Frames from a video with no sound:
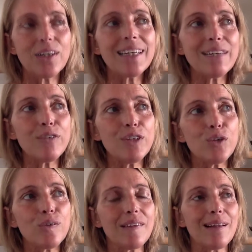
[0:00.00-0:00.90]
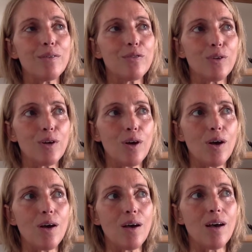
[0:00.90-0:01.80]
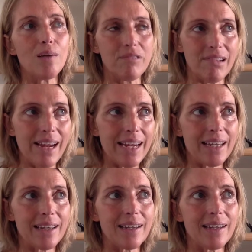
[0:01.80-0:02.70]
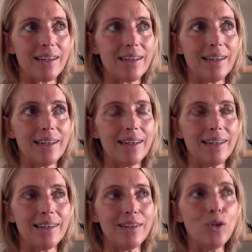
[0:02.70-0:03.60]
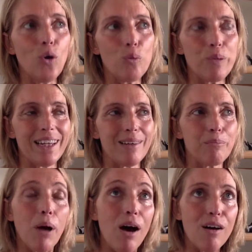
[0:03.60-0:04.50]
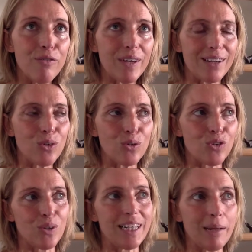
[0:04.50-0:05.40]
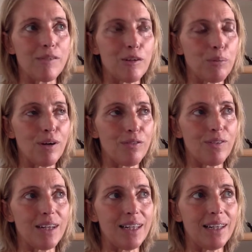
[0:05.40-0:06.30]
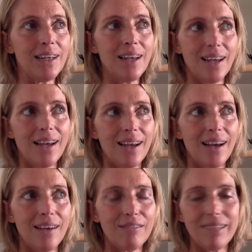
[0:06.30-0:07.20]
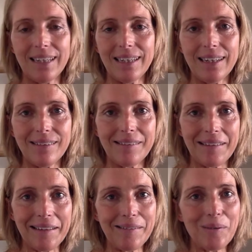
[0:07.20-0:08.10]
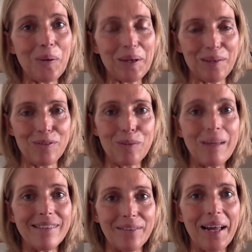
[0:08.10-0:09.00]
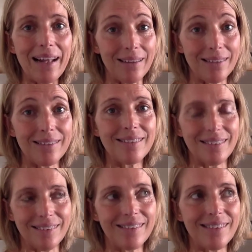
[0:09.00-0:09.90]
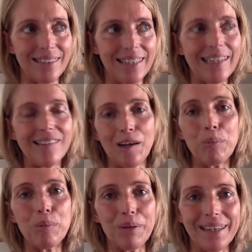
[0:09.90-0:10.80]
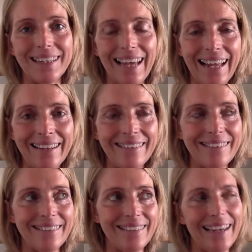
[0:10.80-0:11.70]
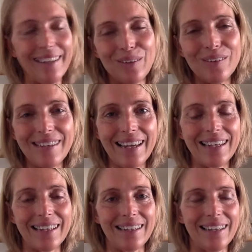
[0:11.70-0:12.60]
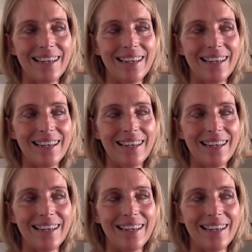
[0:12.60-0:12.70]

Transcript: giving yourself a break, not being perfect, not doing it absolutely perfectly, really it's quite good for your mental health, just to ease up a bit and not take it